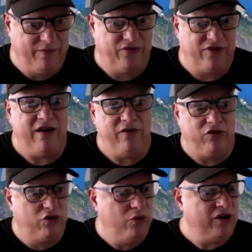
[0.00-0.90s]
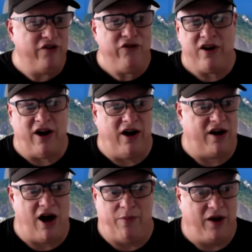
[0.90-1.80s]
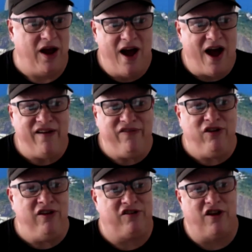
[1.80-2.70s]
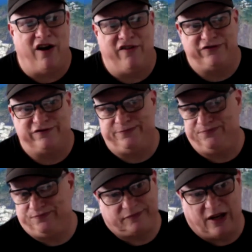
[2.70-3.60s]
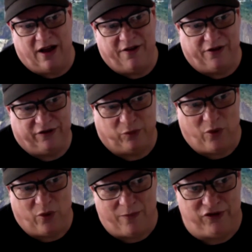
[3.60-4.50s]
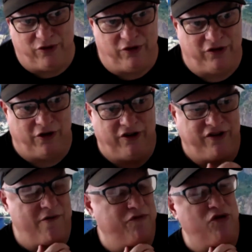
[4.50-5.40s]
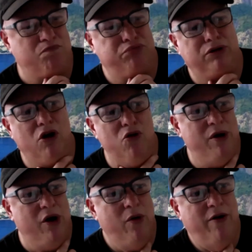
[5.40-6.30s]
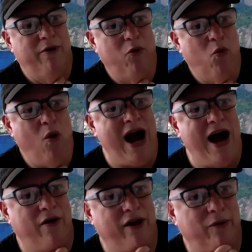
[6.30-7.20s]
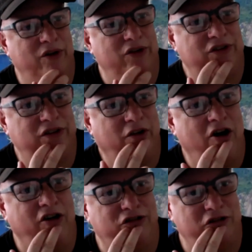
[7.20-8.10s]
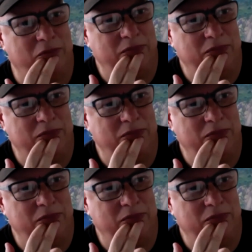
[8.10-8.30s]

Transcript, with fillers: Tell, do a different kind of comedy. I've seen stuff on this web series circus that just blown me away. I'm like, wow, that was awesome.